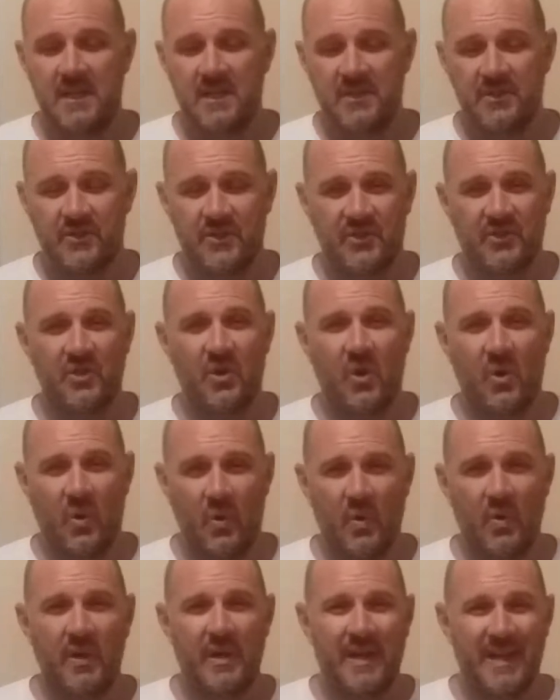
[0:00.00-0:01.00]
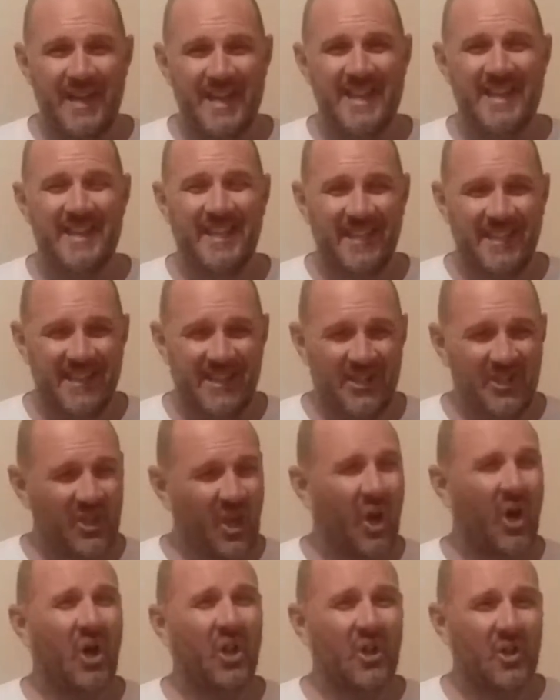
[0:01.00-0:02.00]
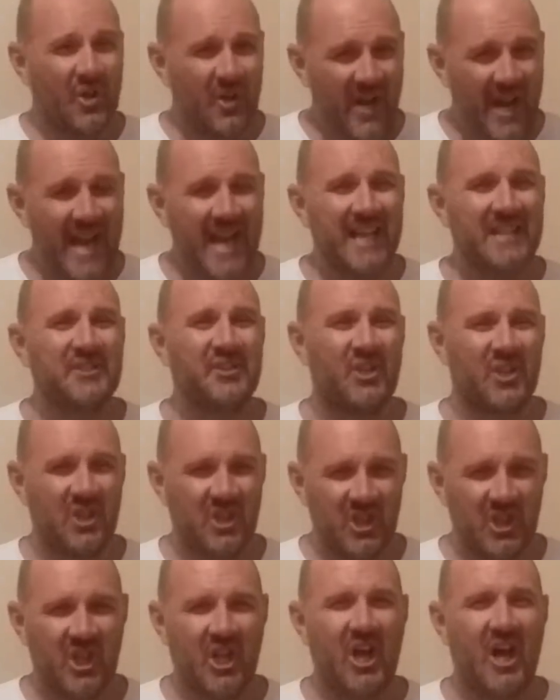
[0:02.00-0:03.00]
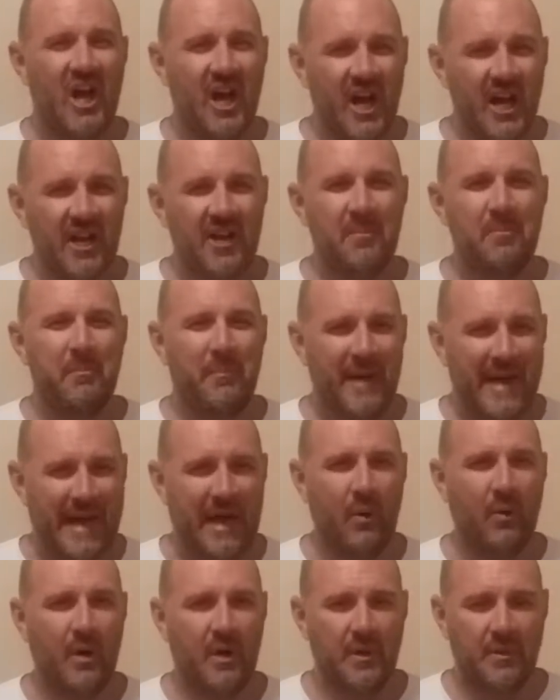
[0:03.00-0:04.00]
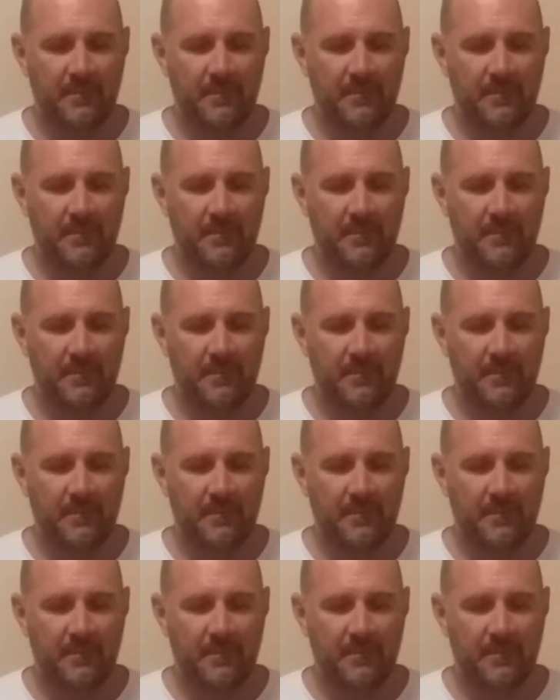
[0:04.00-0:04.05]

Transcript: So the dollar has a lot of power.